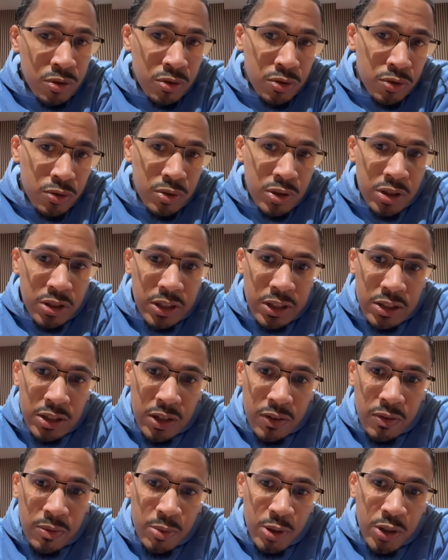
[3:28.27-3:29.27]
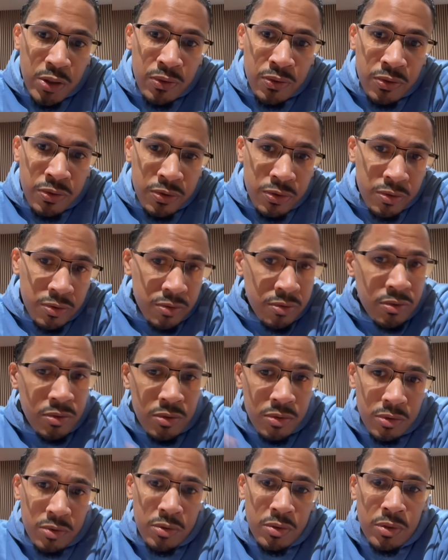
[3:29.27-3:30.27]
It's always nice to have a bit of
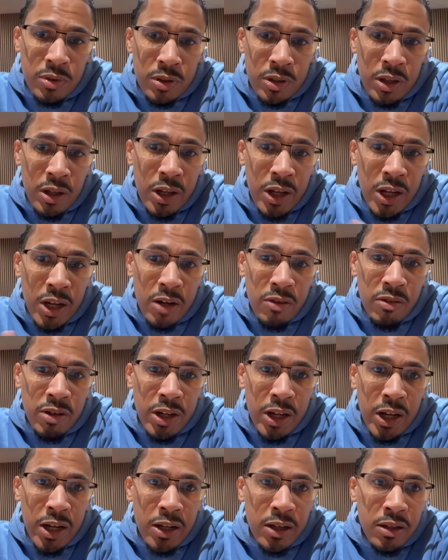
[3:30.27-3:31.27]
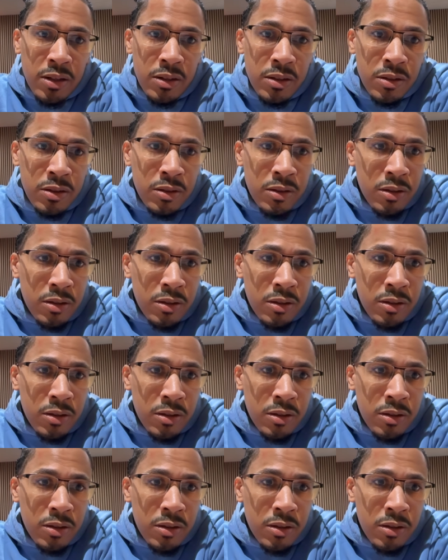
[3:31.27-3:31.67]
air and high end.